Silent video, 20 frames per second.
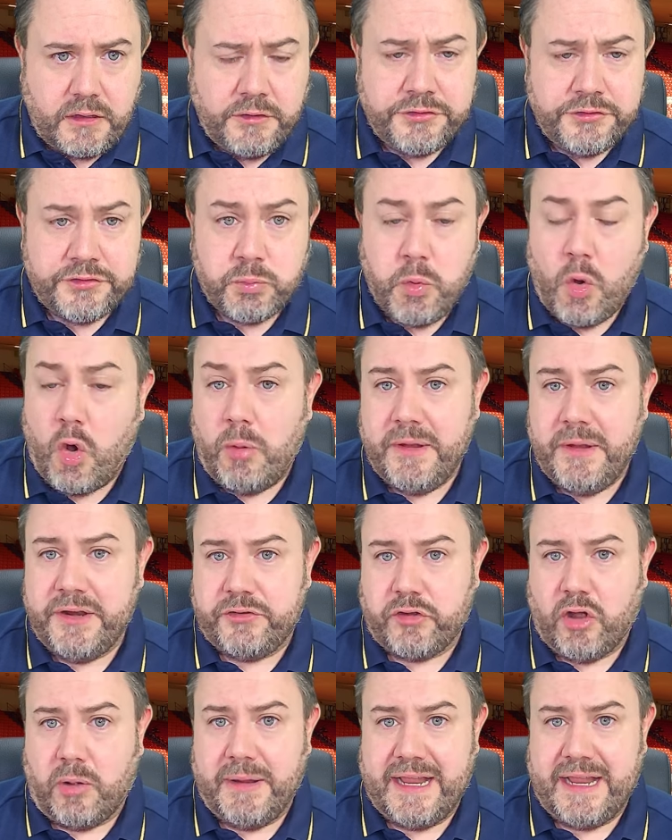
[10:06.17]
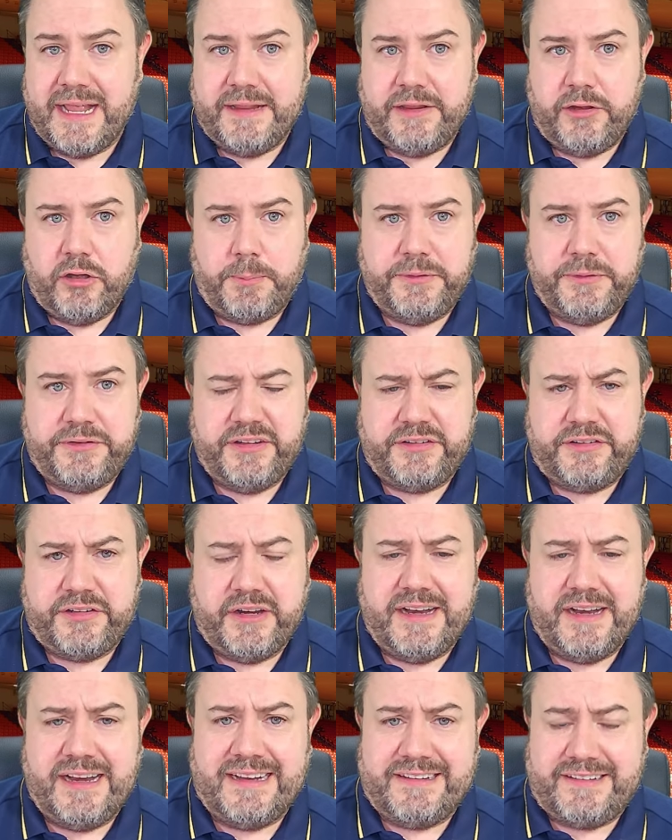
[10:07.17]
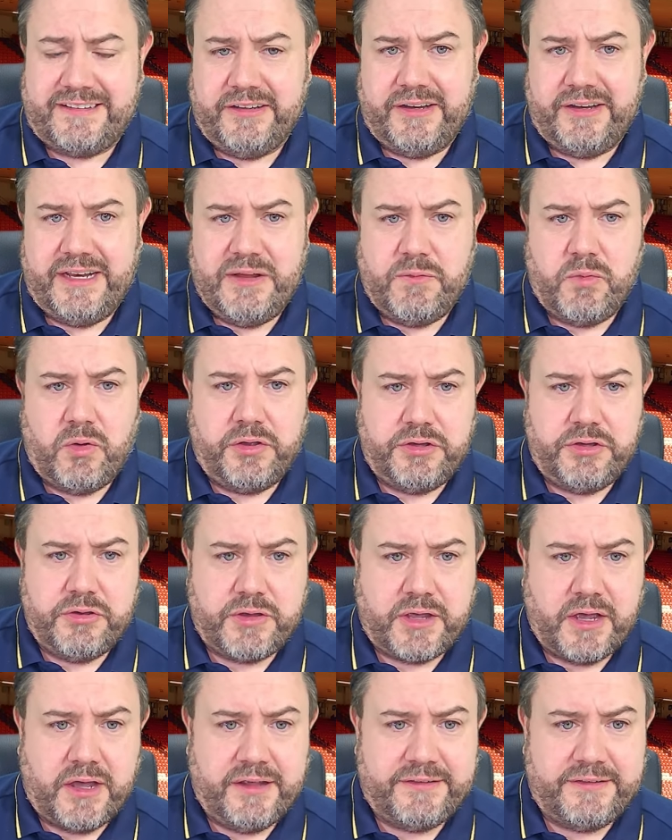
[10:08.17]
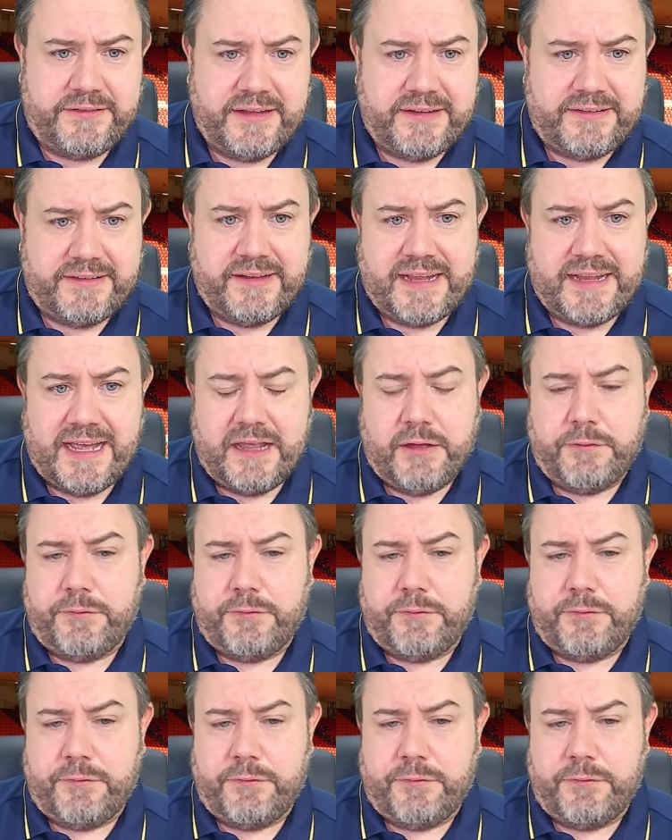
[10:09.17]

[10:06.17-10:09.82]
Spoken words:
swarm and dominate the opposition, and that's certainly what you guys did today.